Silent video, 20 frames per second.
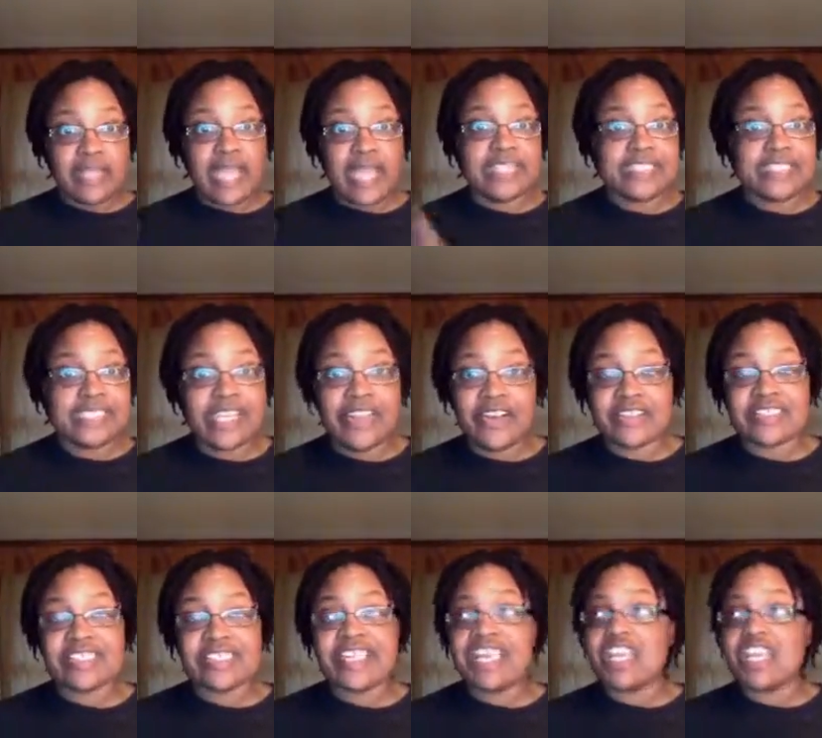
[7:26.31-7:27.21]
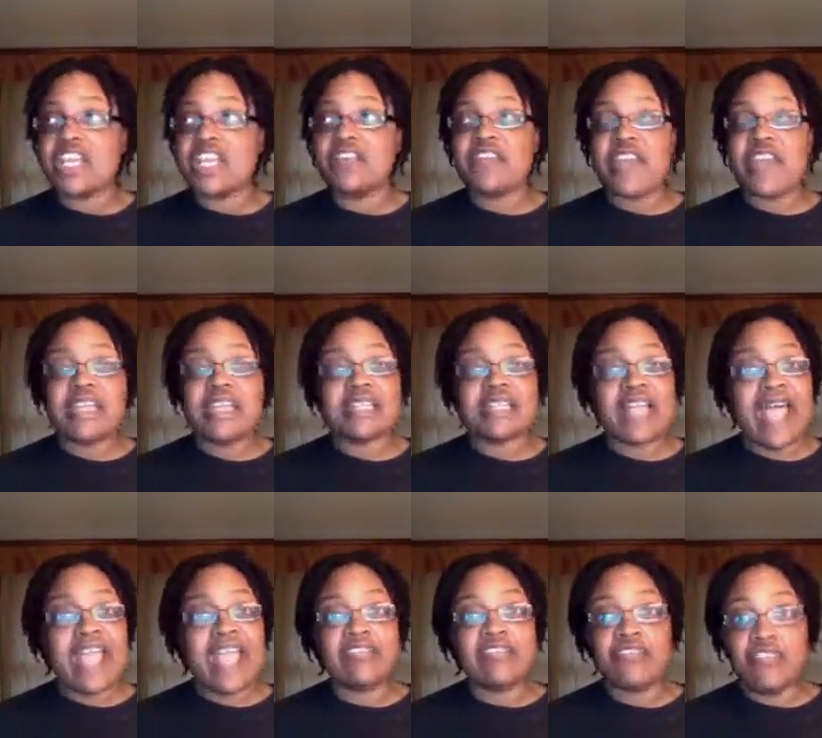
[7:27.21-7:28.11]
Like, seriously, it could have ended
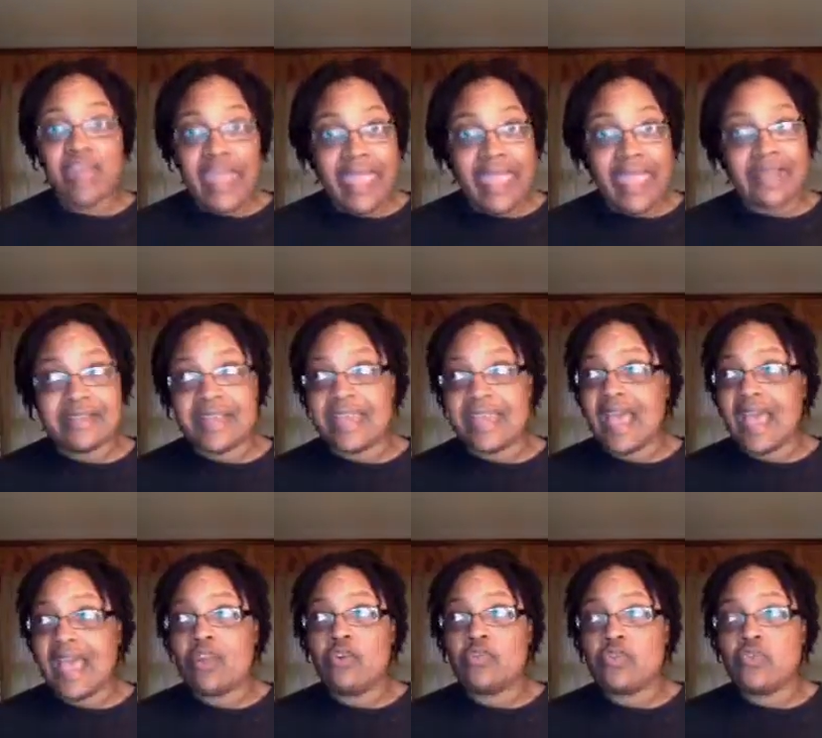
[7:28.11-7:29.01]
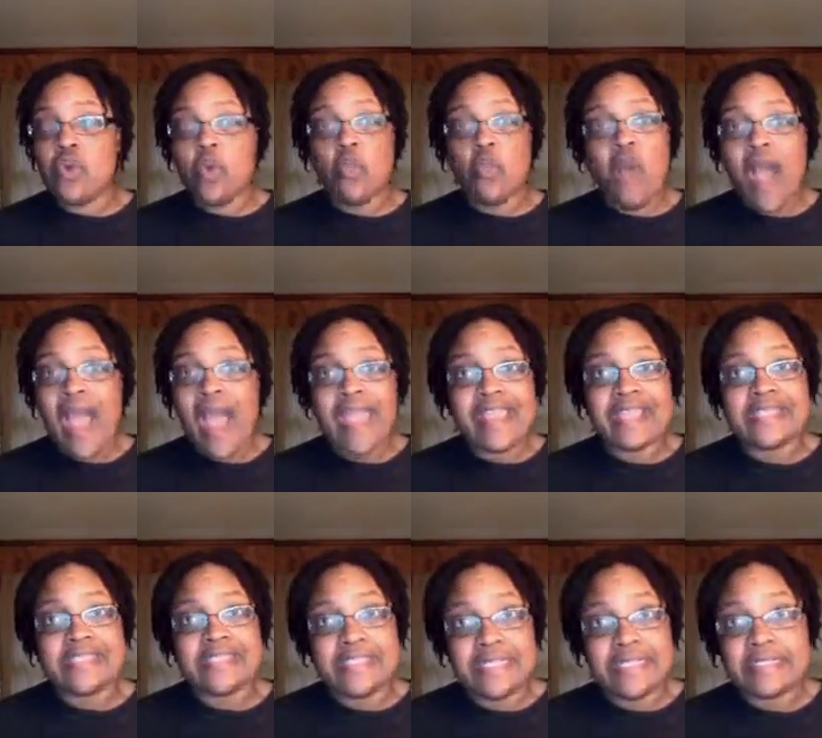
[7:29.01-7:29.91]
like that. And I don't know why
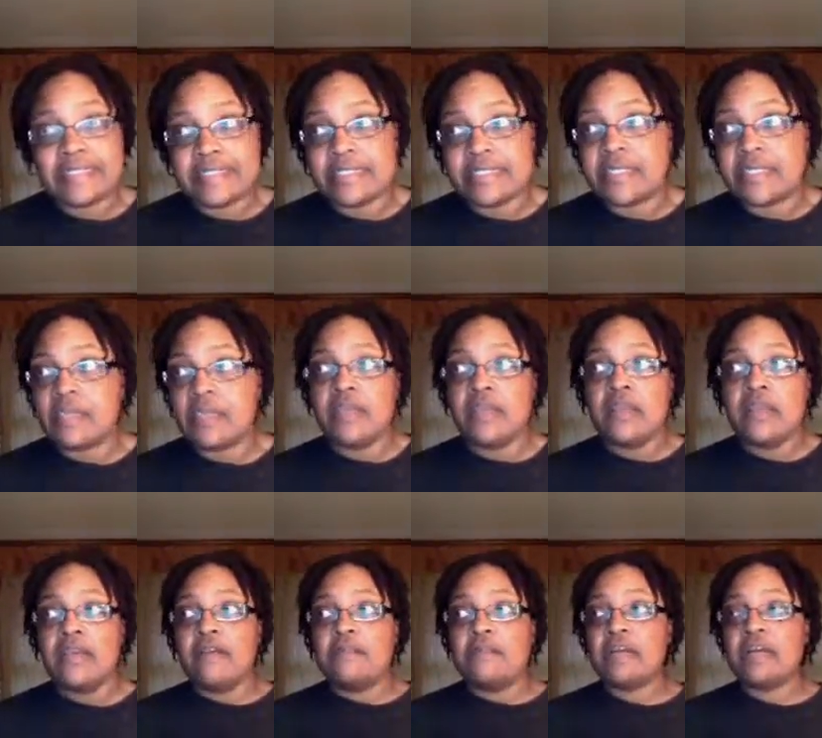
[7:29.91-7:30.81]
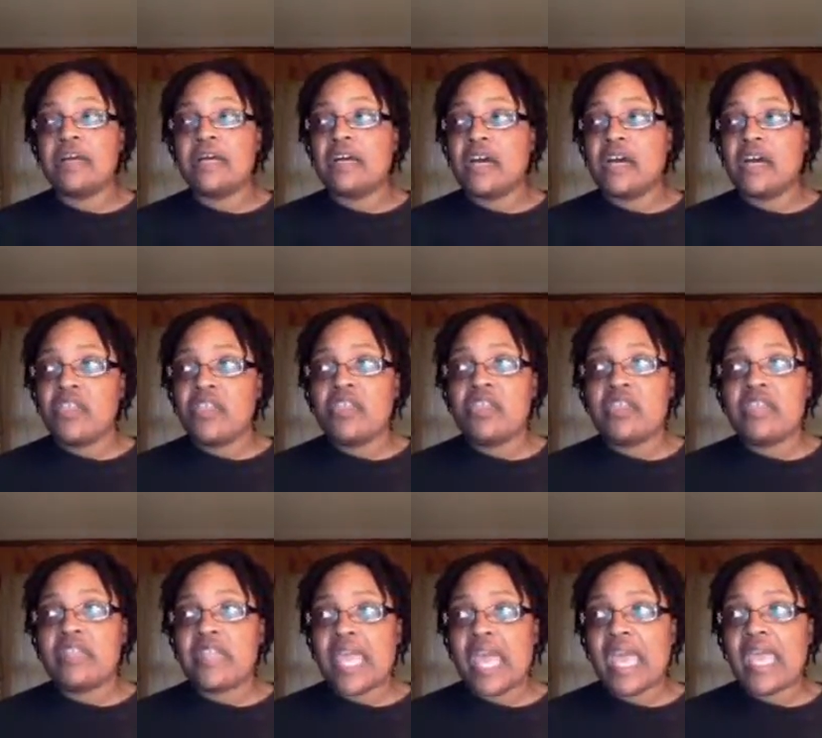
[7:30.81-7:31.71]
it didn't. But other
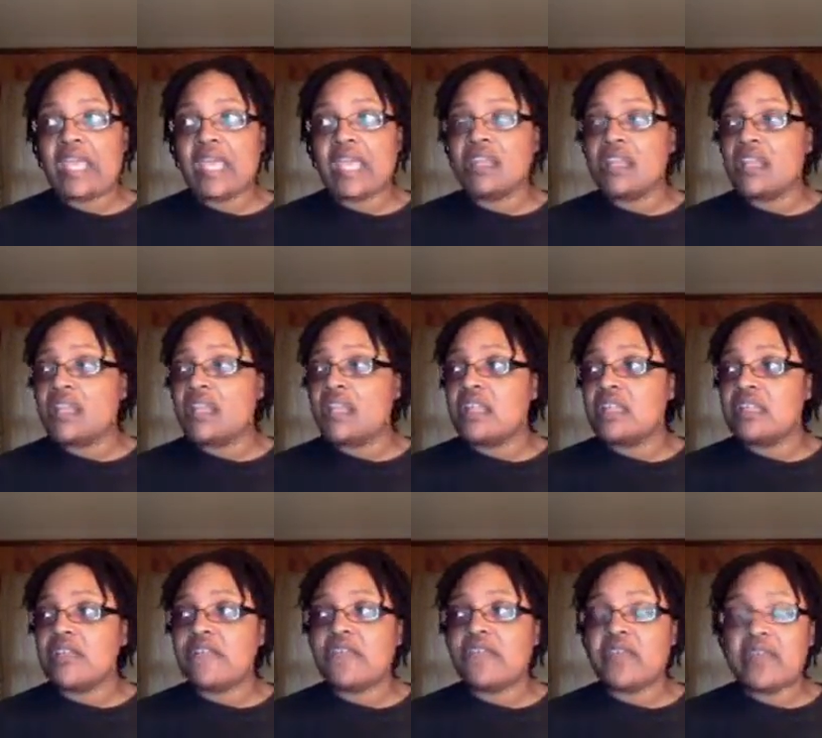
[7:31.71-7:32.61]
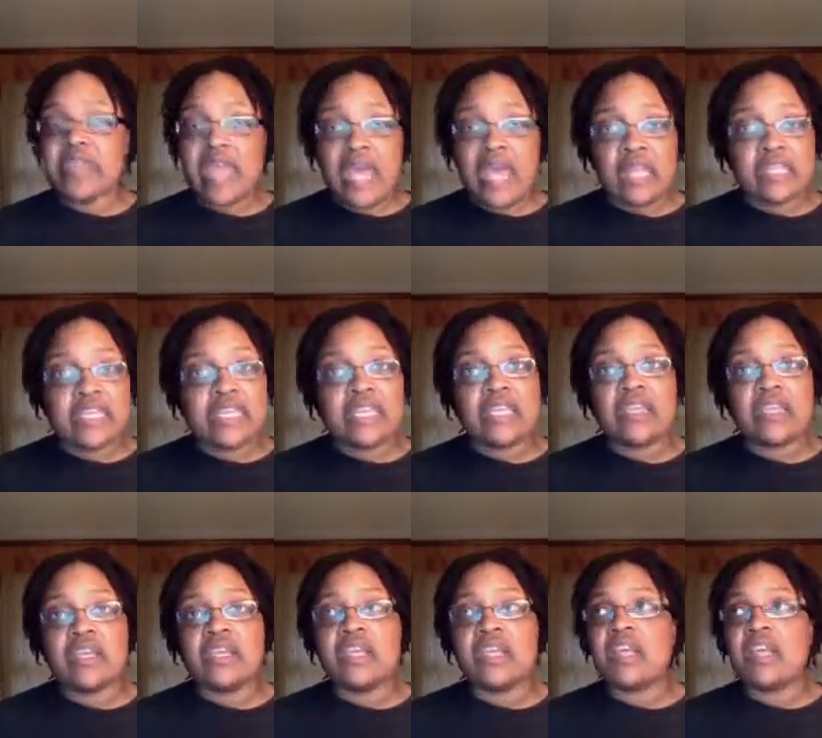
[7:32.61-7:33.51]
than that, the
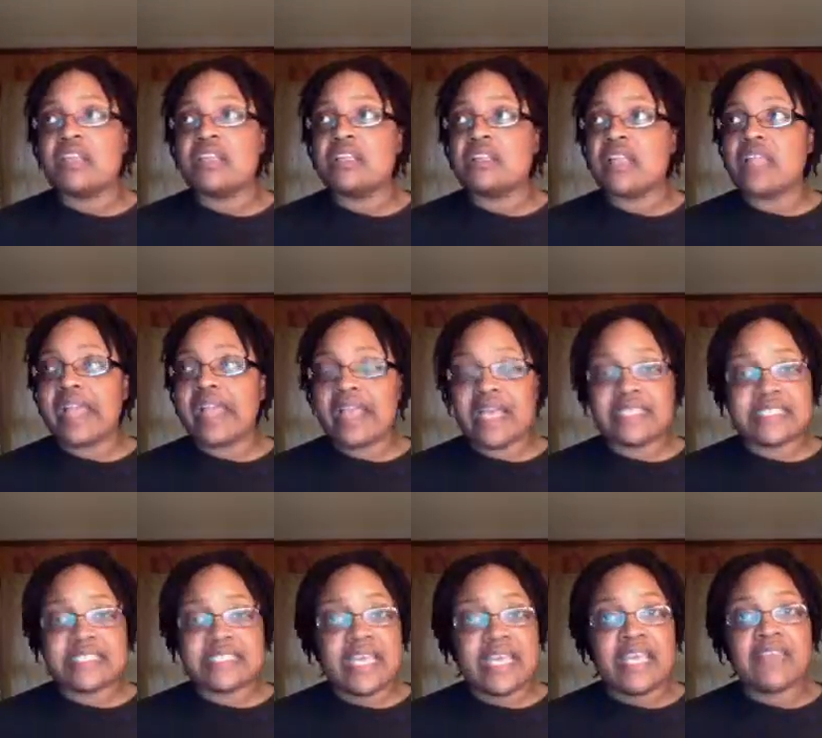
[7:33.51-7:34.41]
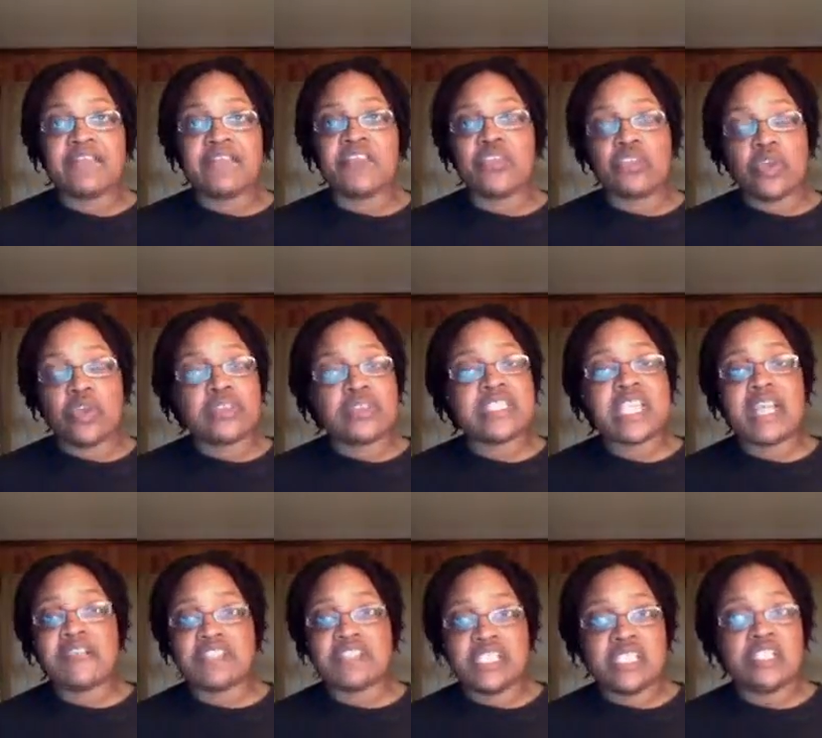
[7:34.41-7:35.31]
finale, like I said, for those
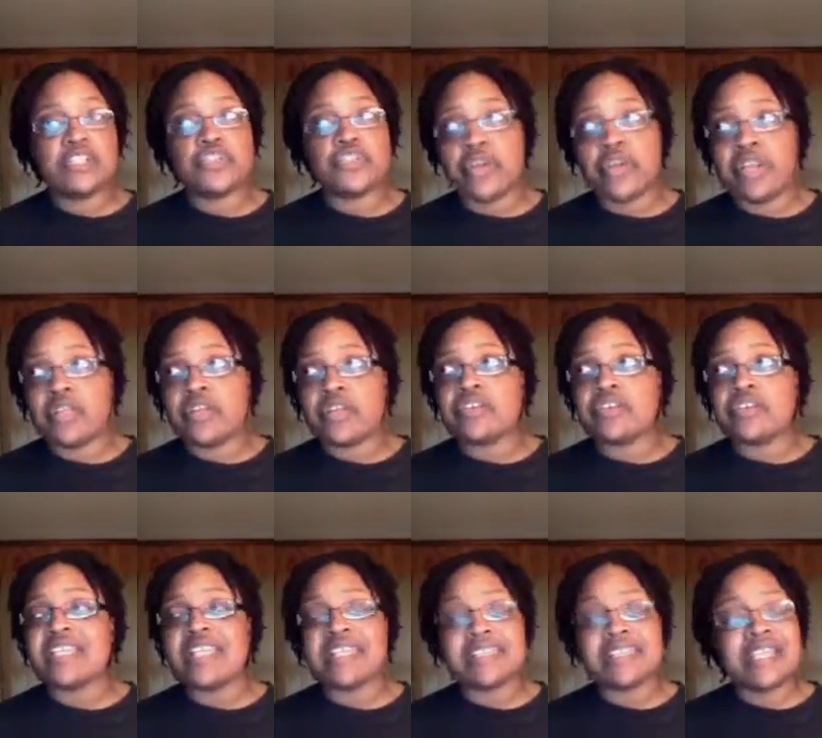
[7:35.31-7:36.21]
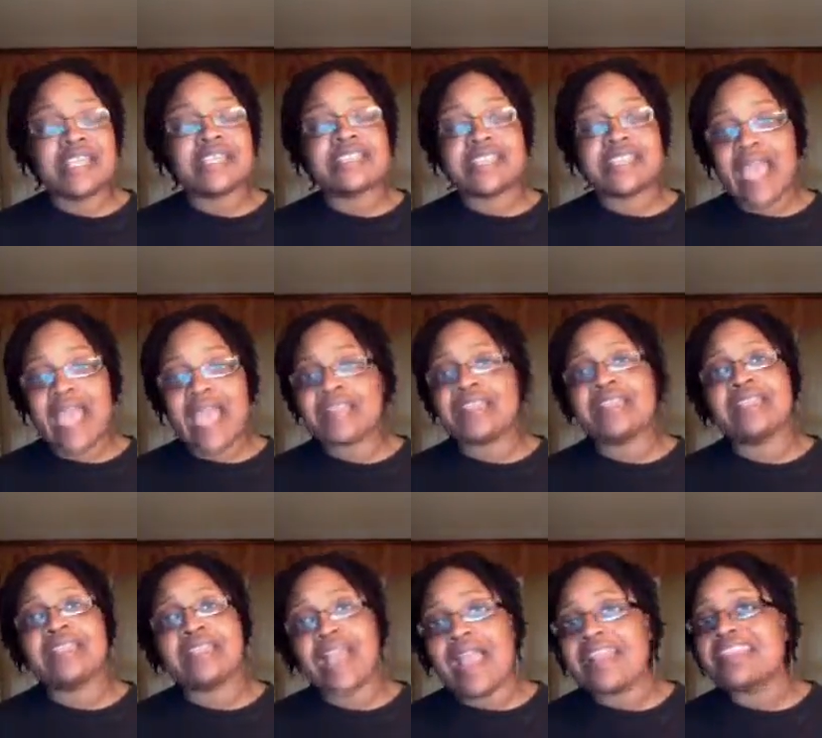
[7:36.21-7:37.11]
that have seen the trailers, it's
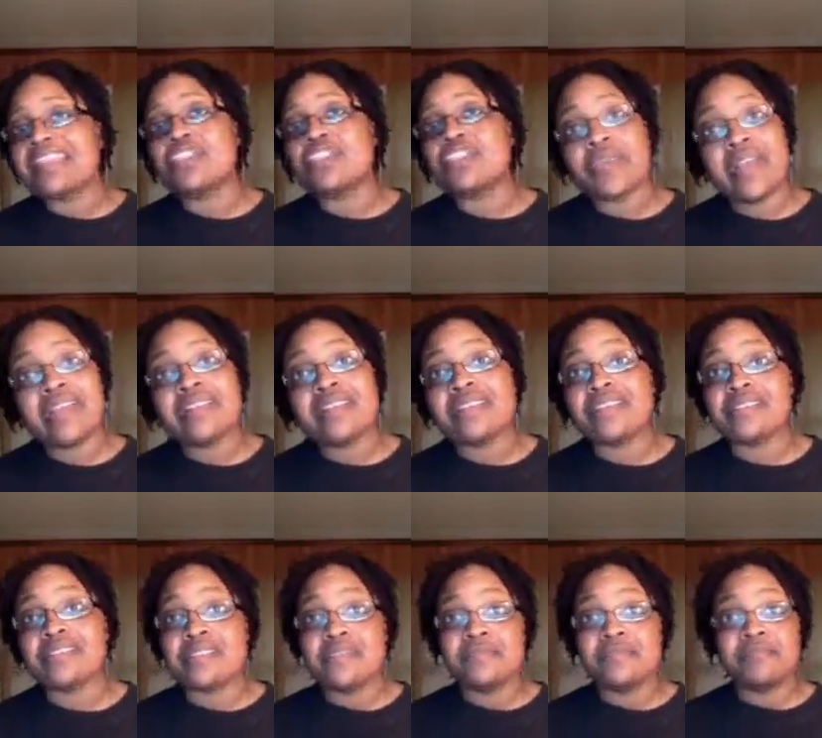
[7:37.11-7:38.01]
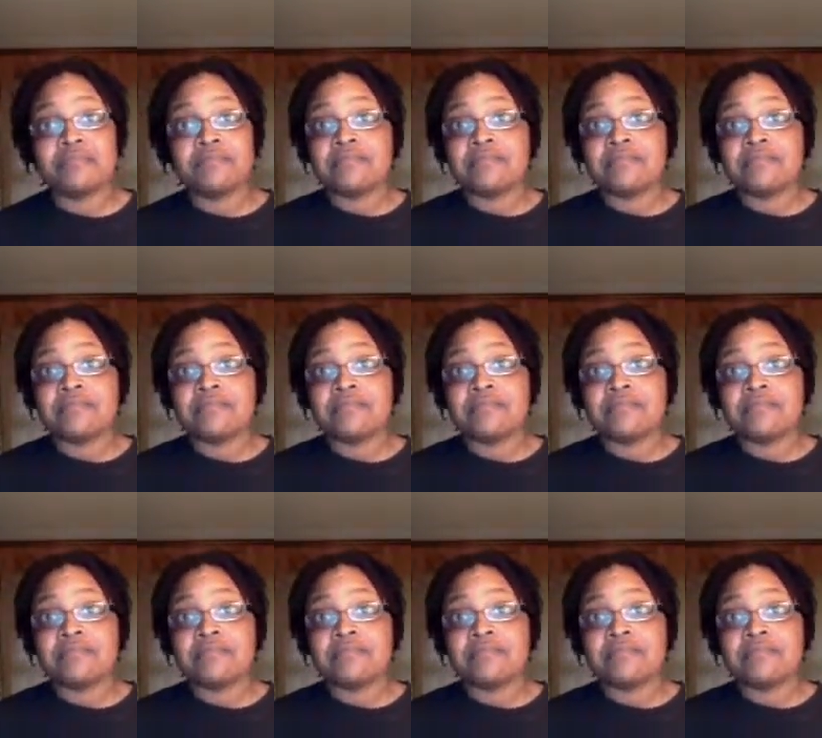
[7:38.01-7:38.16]
exactly like the trailers.